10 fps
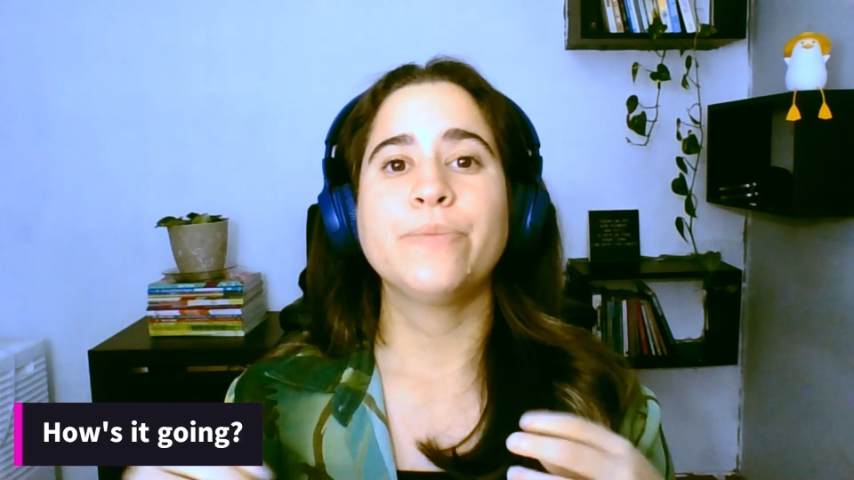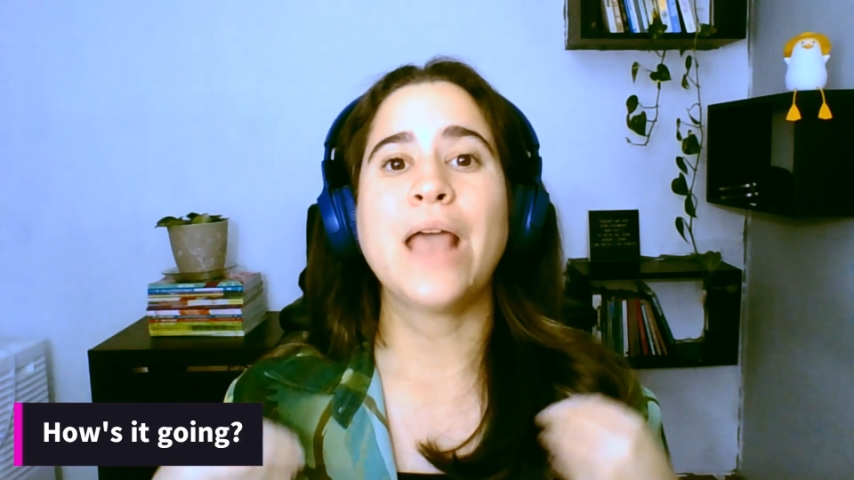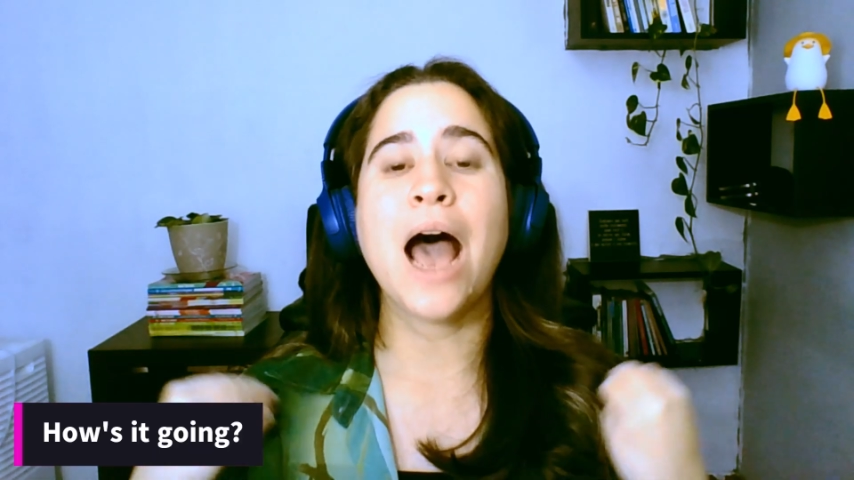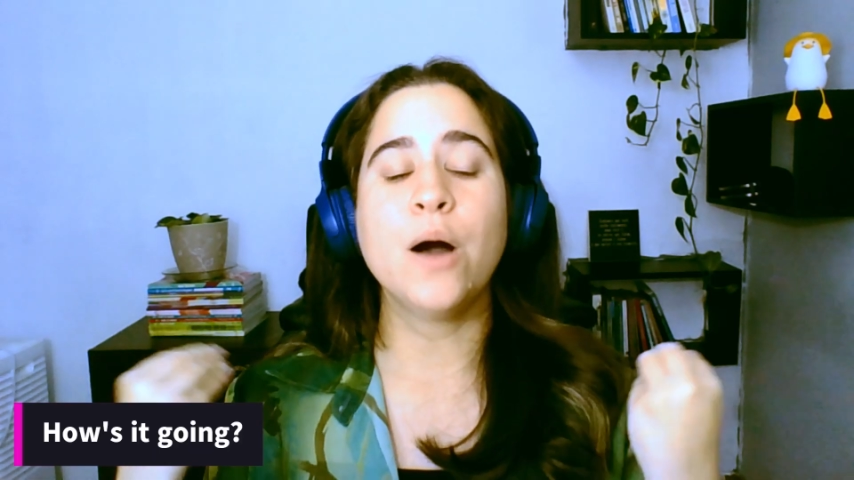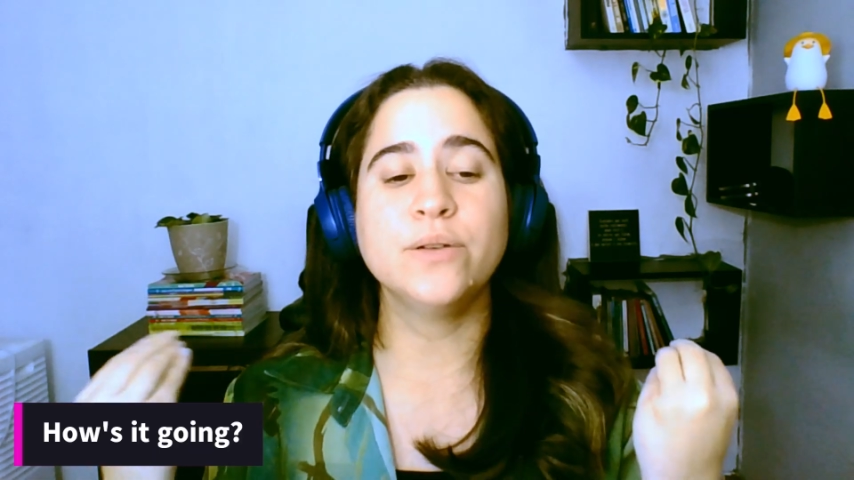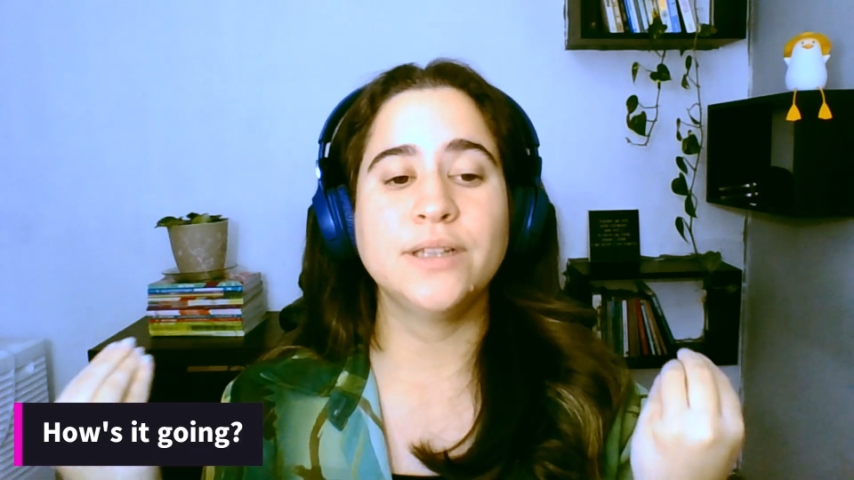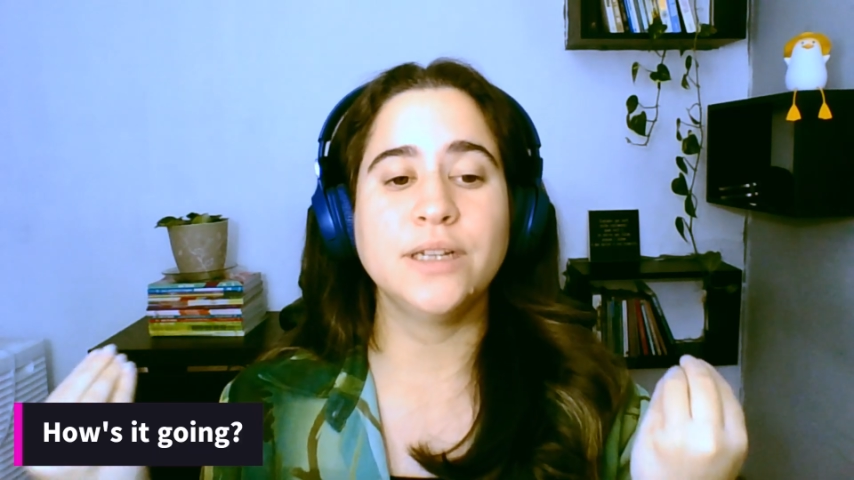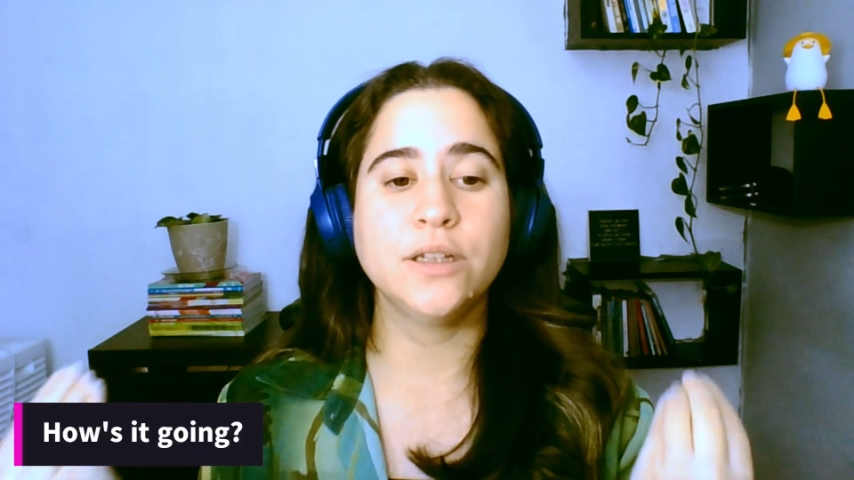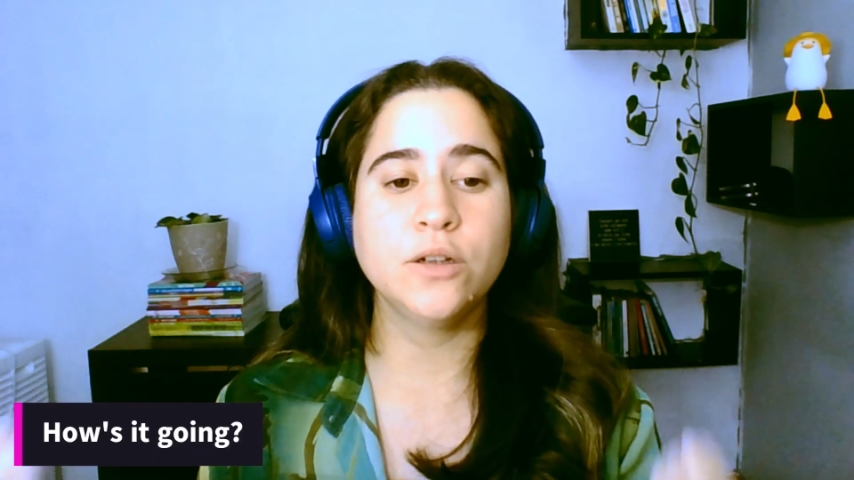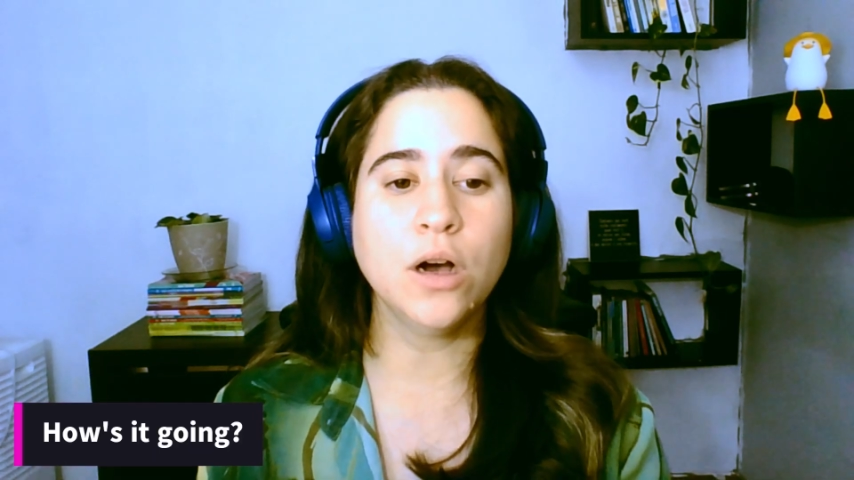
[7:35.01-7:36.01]
How's
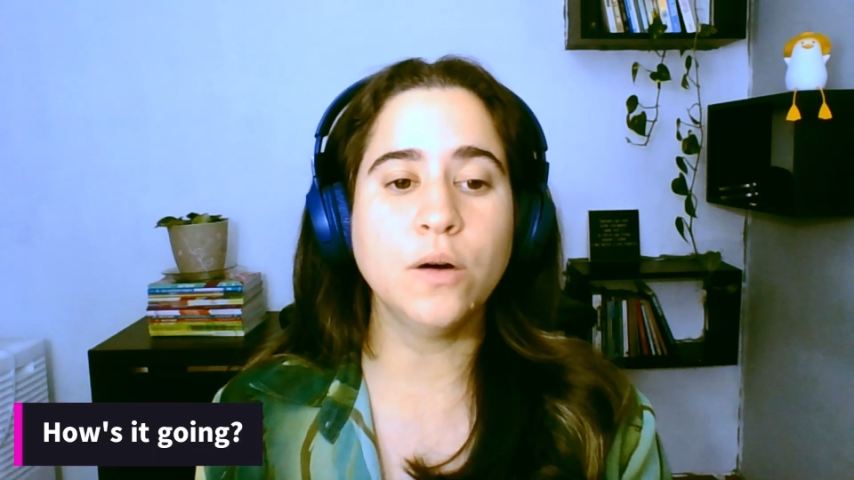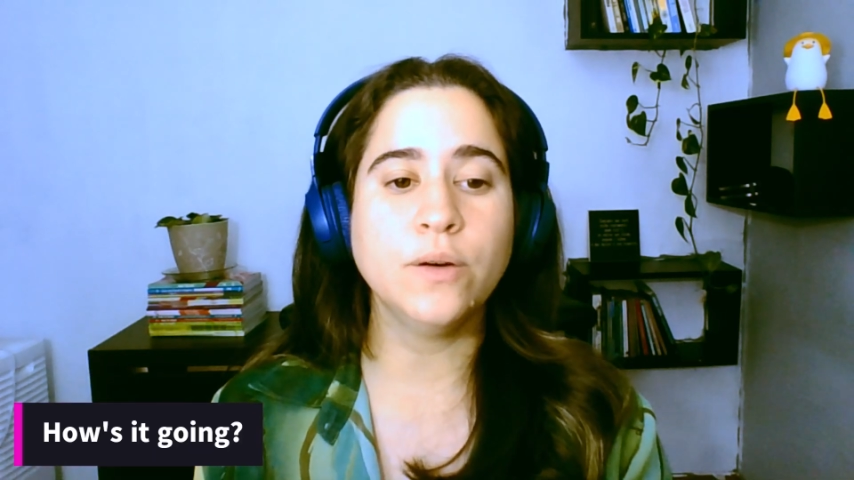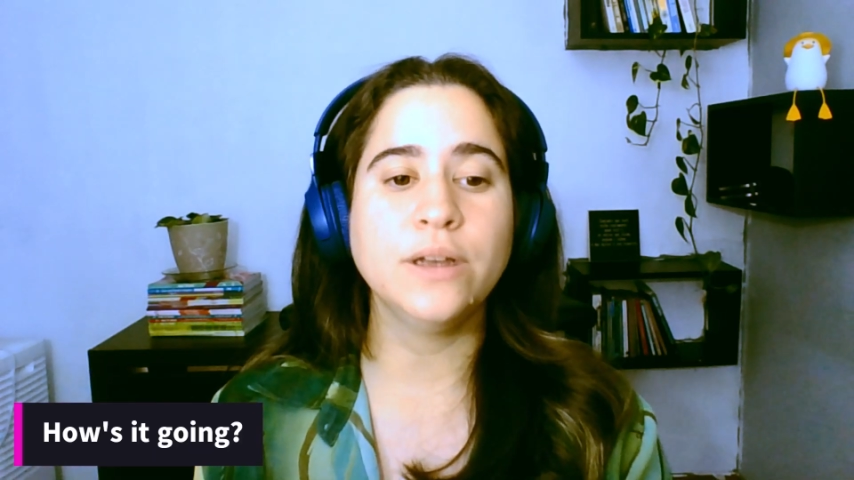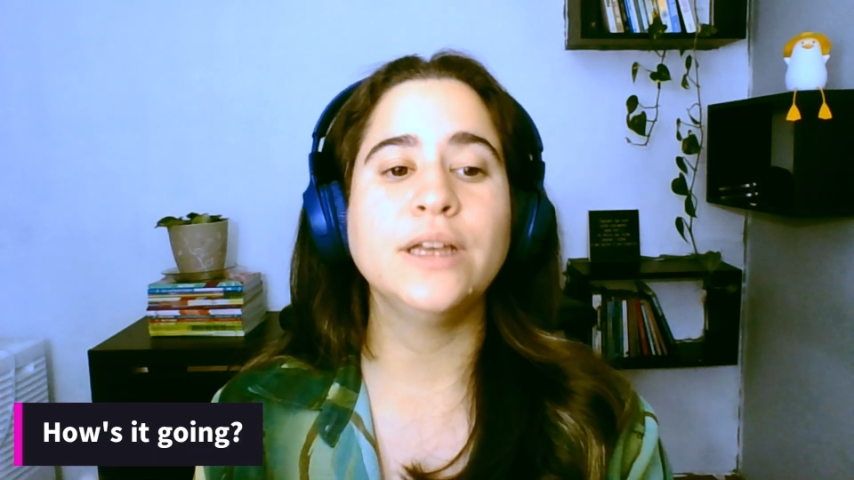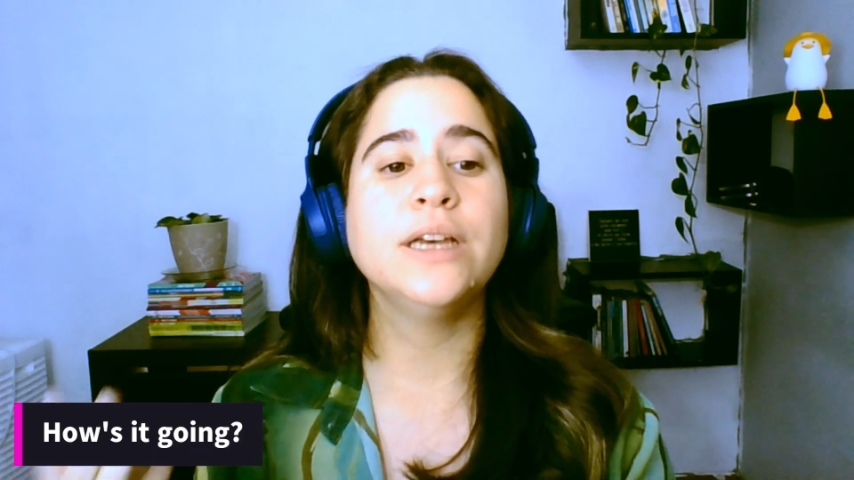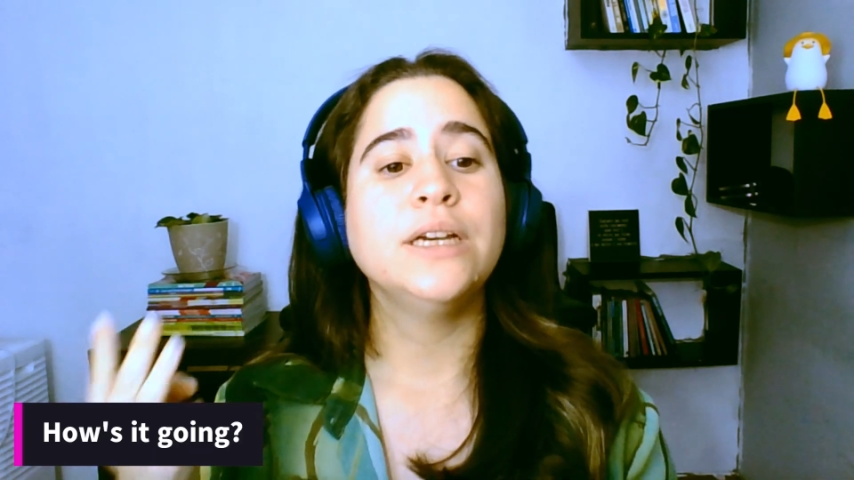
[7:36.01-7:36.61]
it going?